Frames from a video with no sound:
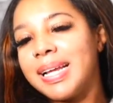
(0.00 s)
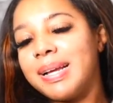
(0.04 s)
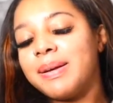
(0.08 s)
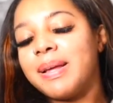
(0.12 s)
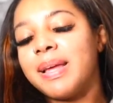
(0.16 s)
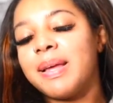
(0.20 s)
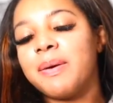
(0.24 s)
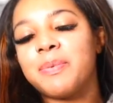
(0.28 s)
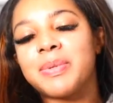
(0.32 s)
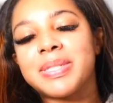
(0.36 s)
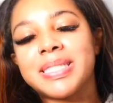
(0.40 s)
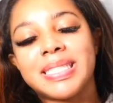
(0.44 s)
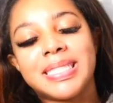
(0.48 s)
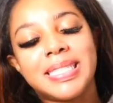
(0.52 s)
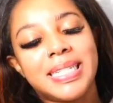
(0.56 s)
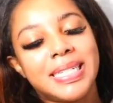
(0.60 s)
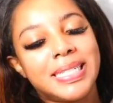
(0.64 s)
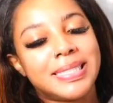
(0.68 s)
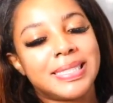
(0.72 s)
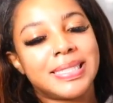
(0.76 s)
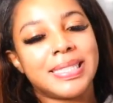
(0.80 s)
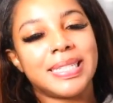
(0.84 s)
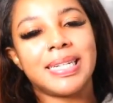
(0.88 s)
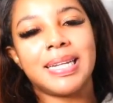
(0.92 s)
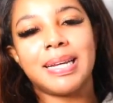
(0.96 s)
It was
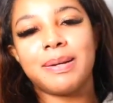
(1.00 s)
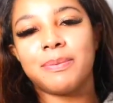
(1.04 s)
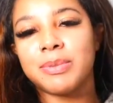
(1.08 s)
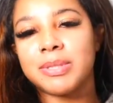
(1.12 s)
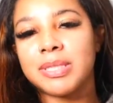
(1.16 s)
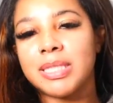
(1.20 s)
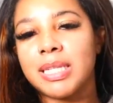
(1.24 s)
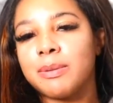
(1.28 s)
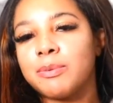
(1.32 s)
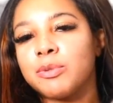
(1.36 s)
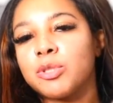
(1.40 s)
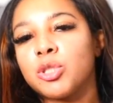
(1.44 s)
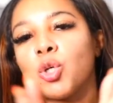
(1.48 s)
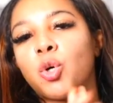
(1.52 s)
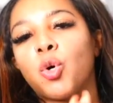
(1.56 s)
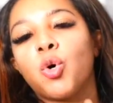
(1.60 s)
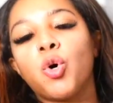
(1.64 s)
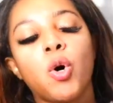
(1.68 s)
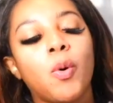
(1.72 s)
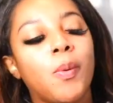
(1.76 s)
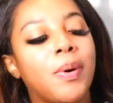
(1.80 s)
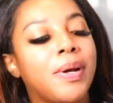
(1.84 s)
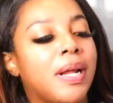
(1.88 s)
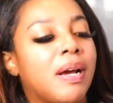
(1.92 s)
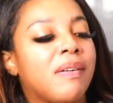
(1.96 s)
decent. It was
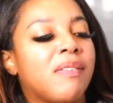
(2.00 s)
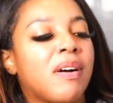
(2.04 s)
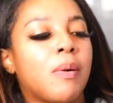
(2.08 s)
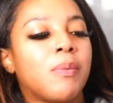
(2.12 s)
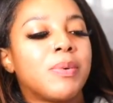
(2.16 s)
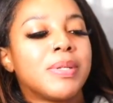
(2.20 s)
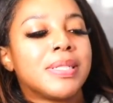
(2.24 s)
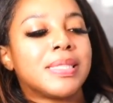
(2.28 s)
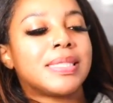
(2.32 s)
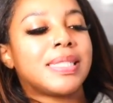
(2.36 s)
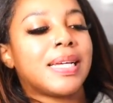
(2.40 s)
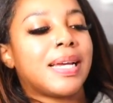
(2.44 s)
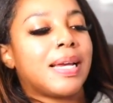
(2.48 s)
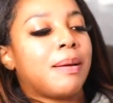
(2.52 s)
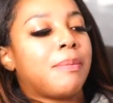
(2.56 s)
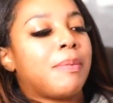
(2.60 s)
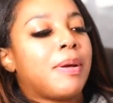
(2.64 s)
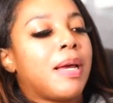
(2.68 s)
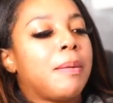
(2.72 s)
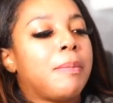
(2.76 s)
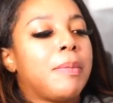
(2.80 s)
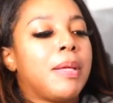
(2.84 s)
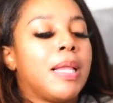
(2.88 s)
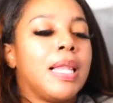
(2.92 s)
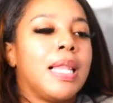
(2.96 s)
cool, whatever. I wouldn't say it
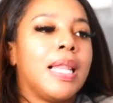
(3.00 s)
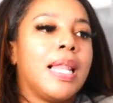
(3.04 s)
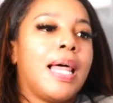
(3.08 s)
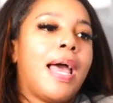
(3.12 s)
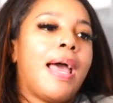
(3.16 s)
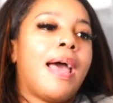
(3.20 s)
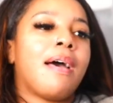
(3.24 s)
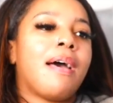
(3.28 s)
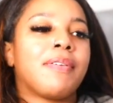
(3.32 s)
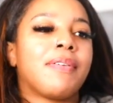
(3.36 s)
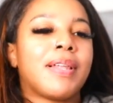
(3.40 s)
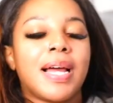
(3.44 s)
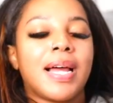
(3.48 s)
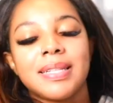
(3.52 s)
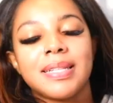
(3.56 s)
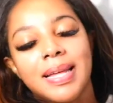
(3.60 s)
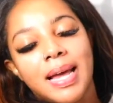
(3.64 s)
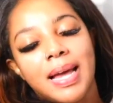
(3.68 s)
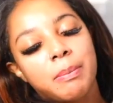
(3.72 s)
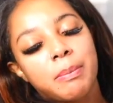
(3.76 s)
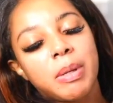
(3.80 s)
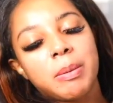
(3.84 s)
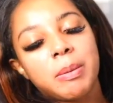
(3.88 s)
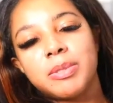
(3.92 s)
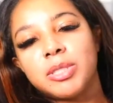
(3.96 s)
made me laugh like
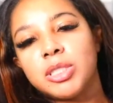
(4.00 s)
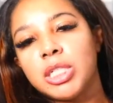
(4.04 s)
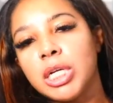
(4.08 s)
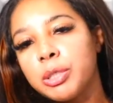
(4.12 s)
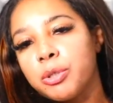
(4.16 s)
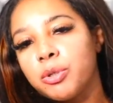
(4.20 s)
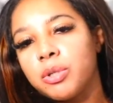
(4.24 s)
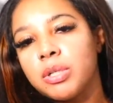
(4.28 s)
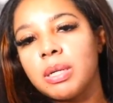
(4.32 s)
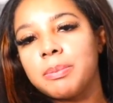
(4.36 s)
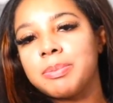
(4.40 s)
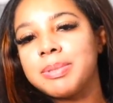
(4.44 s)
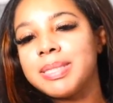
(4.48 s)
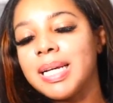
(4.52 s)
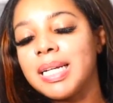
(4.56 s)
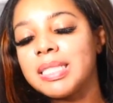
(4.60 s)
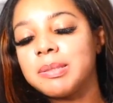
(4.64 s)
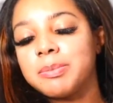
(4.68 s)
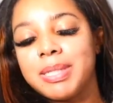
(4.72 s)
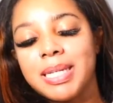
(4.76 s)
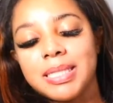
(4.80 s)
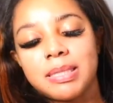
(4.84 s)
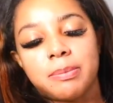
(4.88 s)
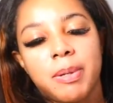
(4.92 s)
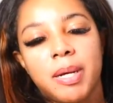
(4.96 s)
that. It made me chuckle a couple
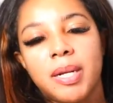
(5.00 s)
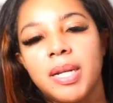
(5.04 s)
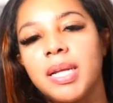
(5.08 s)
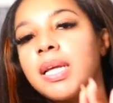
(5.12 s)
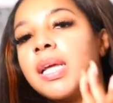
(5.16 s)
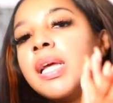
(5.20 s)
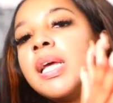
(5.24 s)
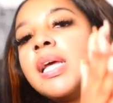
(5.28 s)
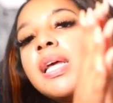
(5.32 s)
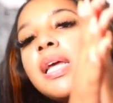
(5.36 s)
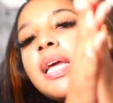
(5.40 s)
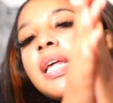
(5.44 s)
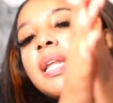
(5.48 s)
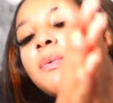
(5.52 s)
times, but that's about it.